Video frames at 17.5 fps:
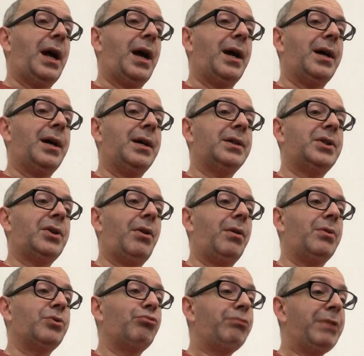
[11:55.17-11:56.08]
So
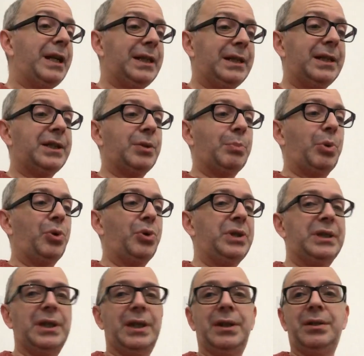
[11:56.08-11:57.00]
I was really
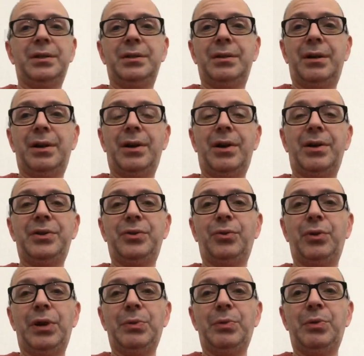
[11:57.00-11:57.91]
disappointed. I
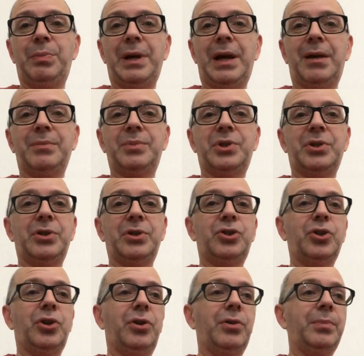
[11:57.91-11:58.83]
thought it would be up to the
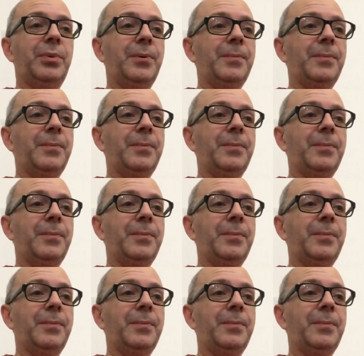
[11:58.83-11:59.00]
job.